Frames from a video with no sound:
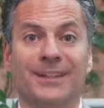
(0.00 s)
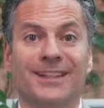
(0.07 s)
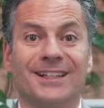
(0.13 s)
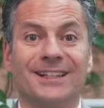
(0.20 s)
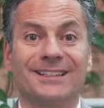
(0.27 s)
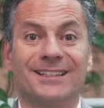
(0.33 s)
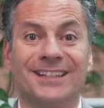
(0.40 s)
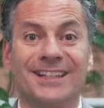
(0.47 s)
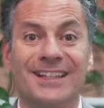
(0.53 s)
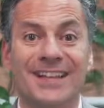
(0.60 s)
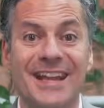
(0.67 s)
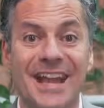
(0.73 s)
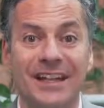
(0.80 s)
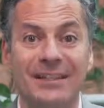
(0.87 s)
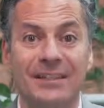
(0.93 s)
is
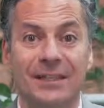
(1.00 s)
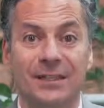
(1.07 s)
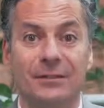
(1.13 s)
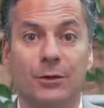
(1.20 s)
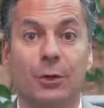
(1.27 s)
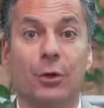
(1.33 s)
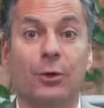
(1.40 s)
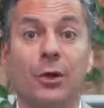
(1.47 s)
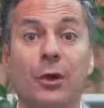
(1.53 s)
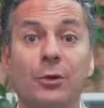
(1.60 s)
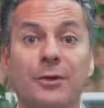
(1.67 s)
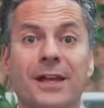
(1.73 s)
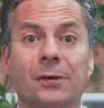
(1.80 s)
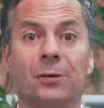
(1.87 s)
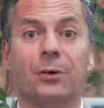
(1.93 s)
connected, or in our
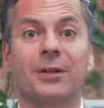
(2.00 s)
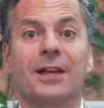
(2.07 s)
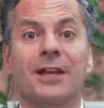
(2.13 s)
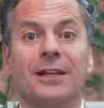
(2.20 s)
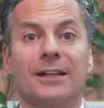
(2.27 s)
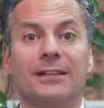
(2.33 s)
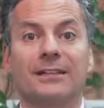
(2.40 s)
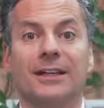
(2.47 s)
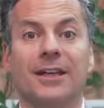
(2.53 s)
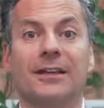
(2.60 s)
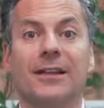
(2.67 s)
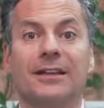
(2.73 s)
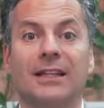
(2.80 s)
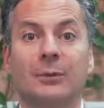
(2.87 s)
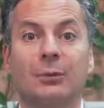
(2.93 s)
network is
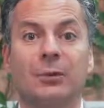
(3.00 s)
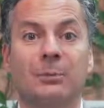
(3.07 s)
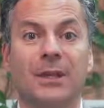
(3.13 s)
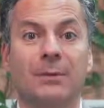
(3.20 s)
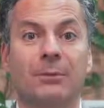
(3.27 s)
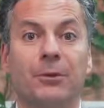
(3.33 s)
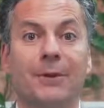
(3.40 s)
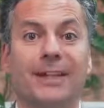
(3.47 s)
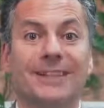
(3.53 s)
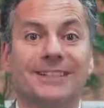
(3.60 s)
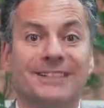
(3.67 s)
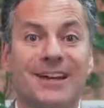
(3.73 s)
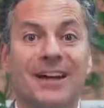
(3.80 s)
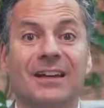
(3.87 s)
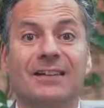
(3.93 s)
connected with people
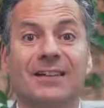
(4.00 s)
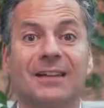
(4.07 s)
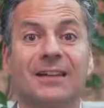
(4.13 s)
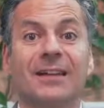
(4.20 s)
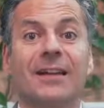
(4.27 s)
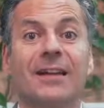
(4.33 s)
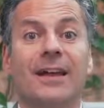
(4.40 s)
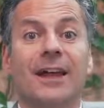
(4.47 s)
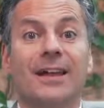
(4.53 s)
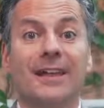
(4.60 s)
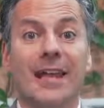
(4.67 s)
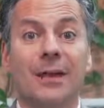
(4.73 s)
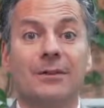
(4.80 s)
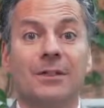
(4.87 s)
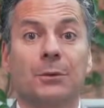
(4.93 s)
inside of the
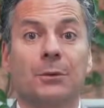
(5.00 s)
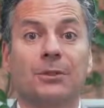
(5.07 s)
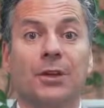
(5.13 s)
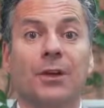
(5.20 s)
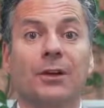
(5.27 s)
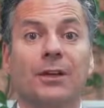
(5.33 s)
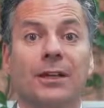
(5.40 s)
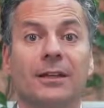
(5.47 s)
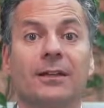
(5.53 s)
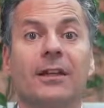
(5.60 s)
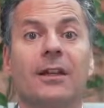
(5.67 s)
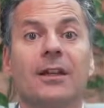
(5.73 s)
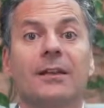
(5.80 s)
account that we're targeting.